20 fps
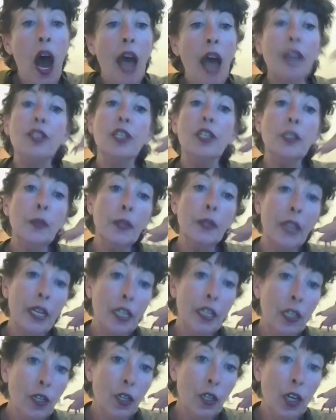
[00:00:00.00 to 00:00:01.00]
I just would
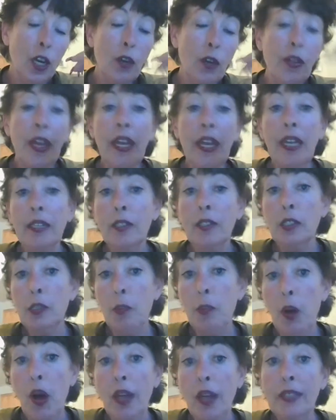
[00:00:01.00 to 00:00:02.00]
like you to know that Hands to
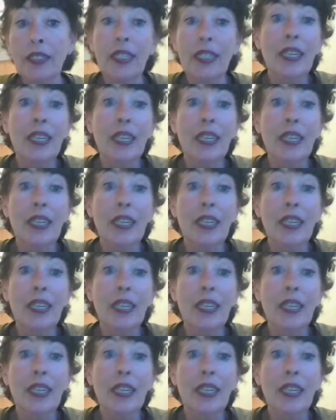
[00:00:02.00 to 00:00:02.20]
Paws